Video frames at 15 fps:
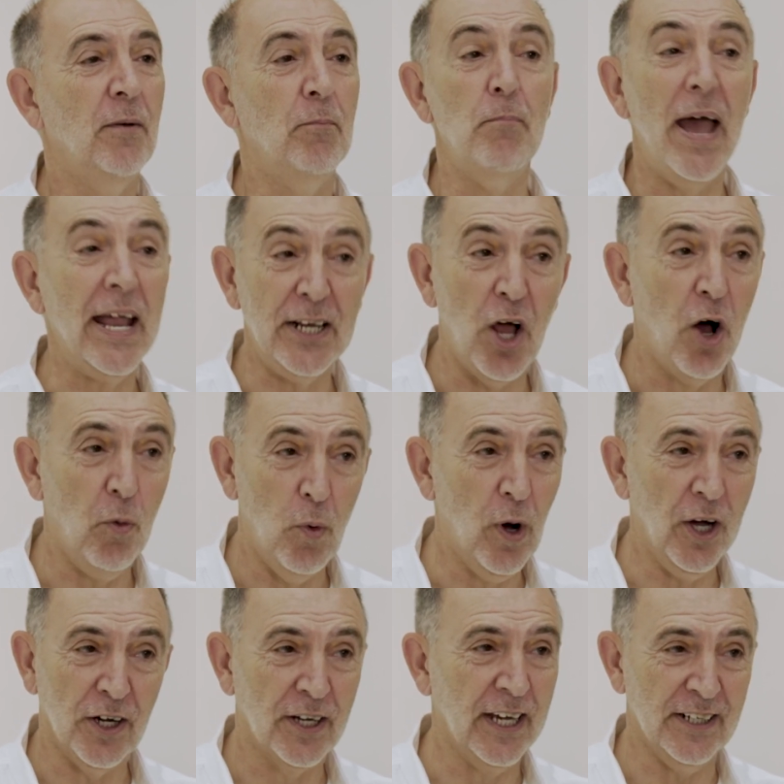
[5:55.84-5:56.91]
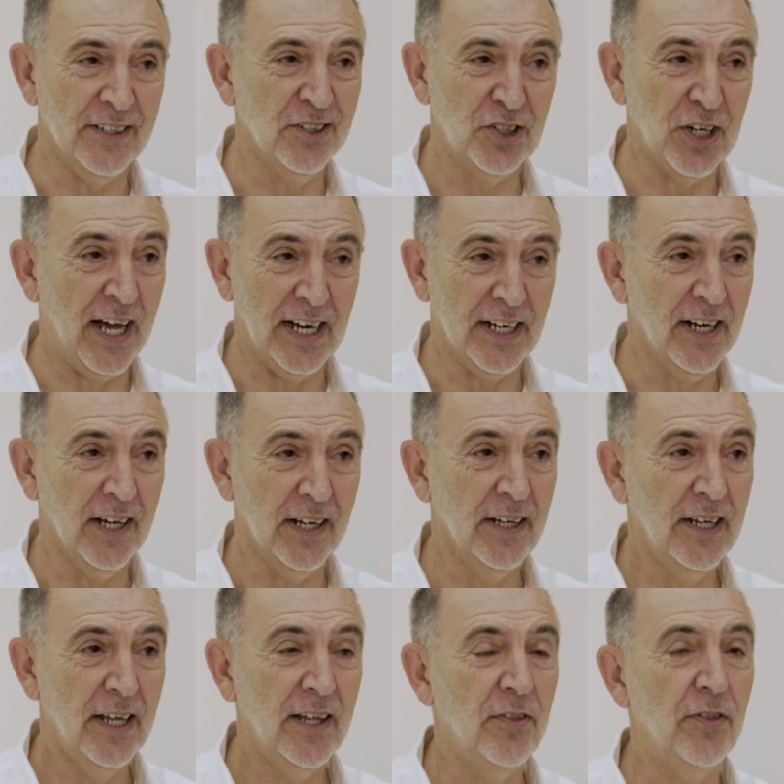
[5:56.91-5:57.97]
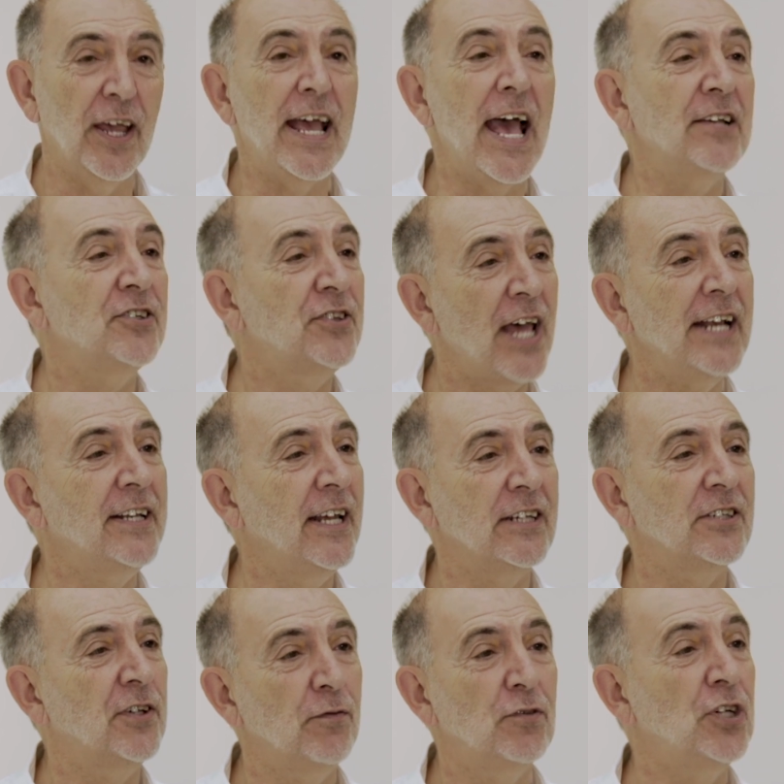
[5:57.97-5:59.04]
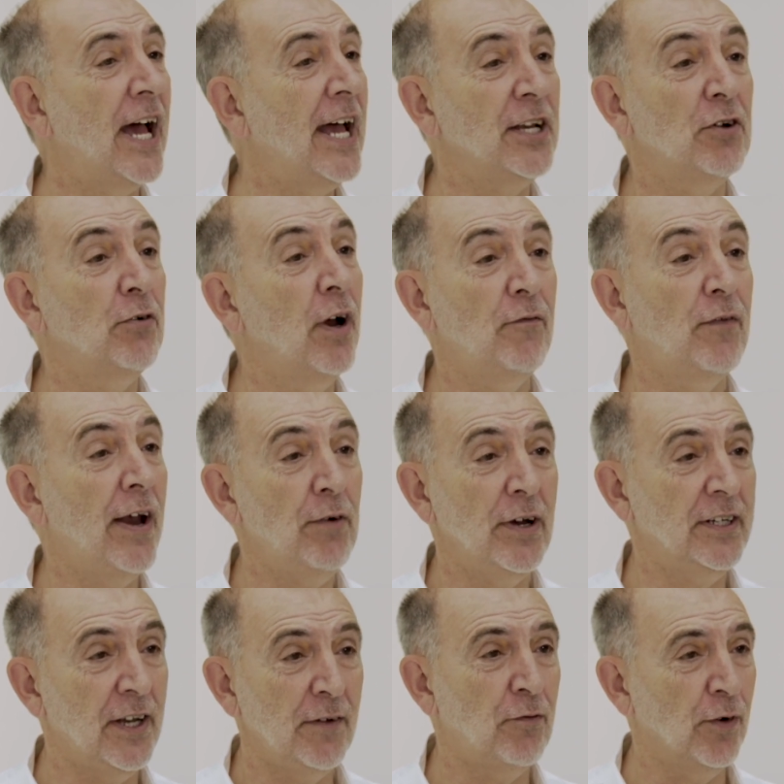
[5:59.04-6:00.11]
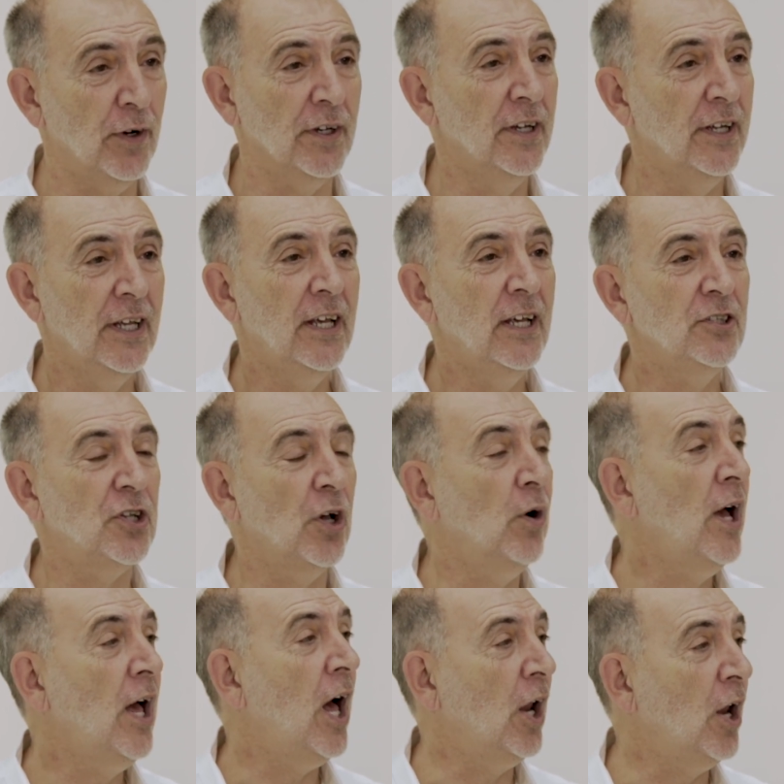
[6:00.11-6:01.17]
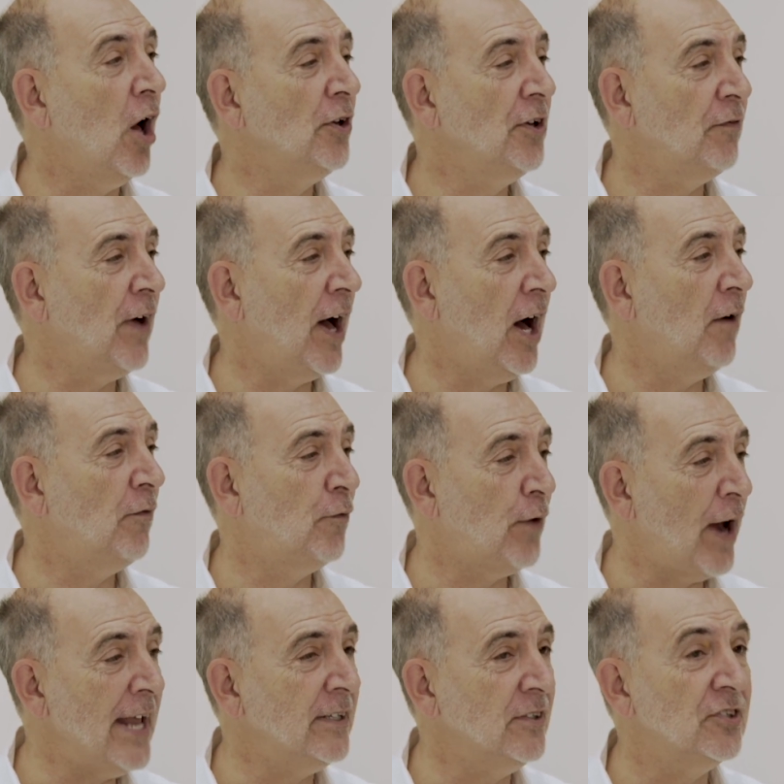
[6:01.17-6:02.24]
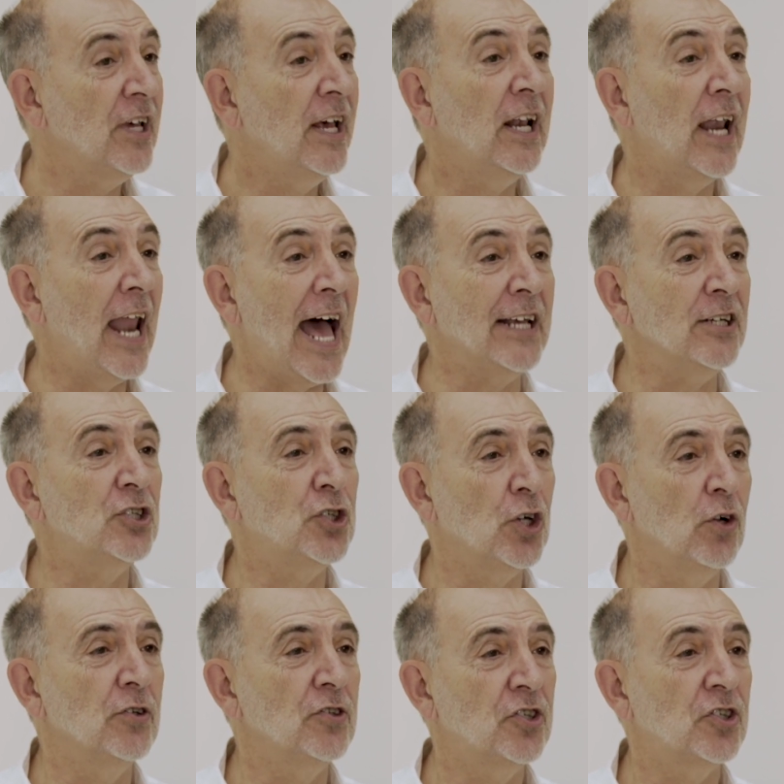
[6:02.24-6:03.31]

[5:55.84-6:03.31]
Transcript: may not work in China. The aesthetics of China are very different. So a lot of our friends like Sean